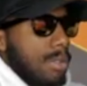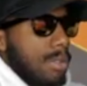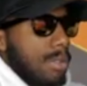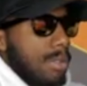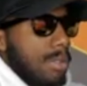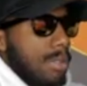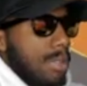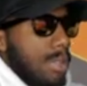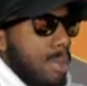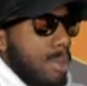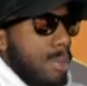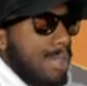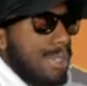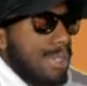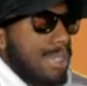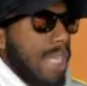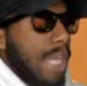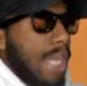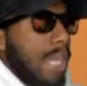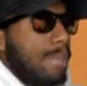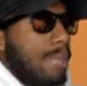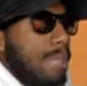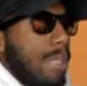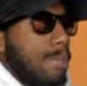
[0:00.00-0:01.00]
You just
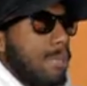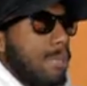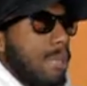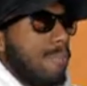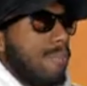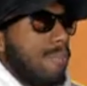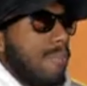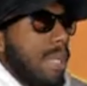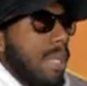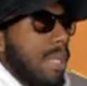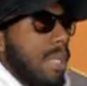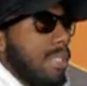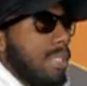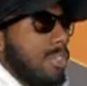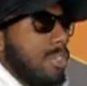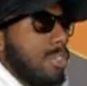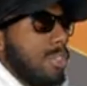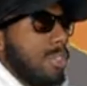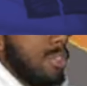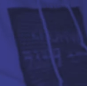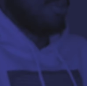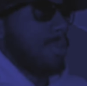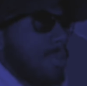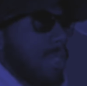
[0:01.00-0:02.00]
can't beat buffets, you know
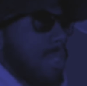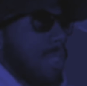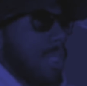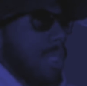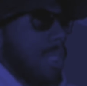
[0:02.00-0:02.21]
what I'm saying?